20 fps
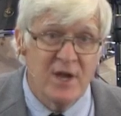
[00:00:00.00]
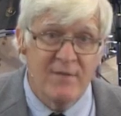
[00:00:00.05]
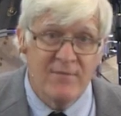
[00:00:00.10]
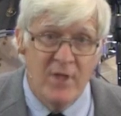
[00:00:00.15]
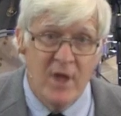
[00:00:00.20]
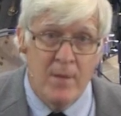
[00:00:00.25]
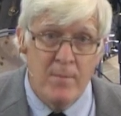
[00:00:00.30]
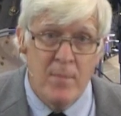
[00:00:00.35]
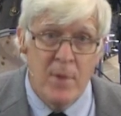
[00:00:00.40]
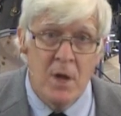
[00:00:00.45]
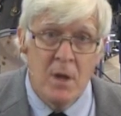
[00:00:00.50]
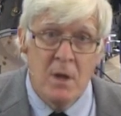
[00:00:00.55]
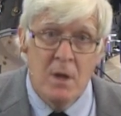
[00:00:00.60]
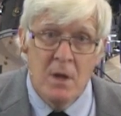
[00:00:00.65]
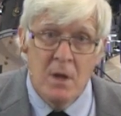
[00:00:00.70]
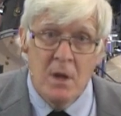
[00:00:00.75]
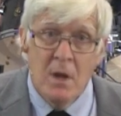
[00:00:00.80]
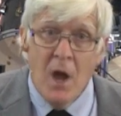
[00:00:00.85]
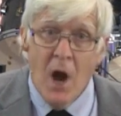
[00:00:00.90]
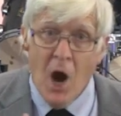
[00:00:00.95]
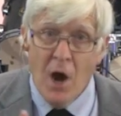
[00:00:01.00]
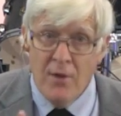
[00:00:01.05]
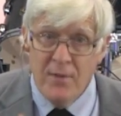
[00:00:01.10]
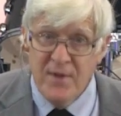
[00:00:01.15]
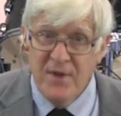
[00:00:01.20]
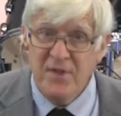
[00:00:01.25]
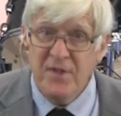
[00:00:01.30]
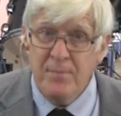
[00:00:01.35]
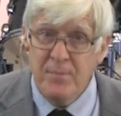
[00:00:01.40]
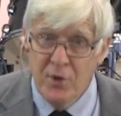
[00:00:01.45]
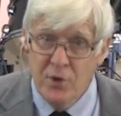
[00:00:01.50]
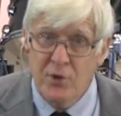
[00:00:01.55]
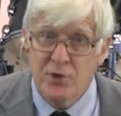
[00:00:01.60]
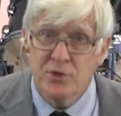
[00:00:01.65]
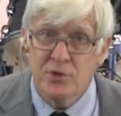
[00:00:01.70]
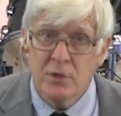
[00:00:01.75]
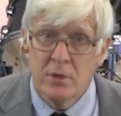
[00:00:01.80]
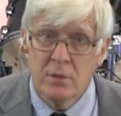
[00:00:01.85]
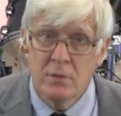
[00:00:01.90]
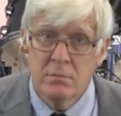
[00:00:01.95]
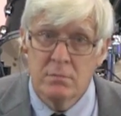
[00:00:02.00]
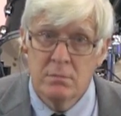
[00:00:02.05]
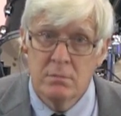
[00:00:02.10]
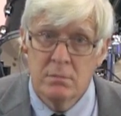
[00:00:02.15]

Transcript: of them, are they spiritual?